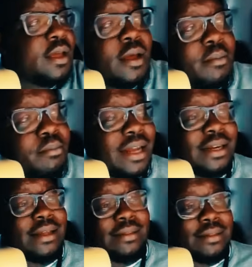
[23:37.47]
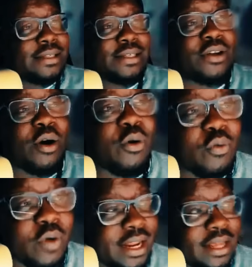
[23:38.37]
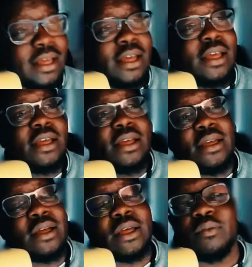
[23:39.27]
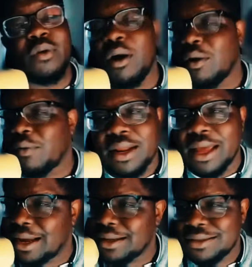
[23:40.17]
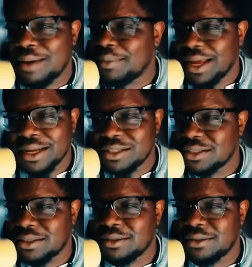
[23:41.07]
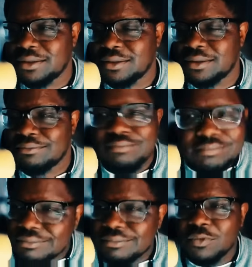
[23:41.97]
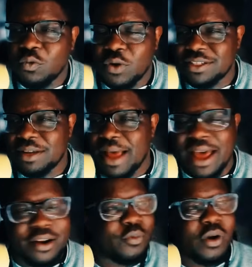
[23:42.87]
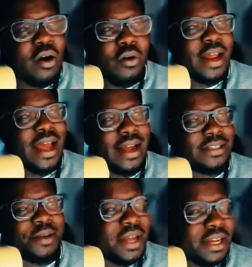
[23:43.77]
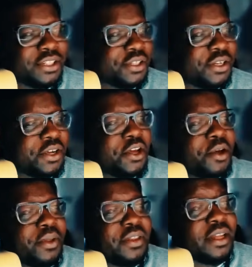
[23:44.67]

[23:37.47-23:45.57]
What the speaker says: But this is we're already at contamination. What does it matter? We're already at contamination. But then he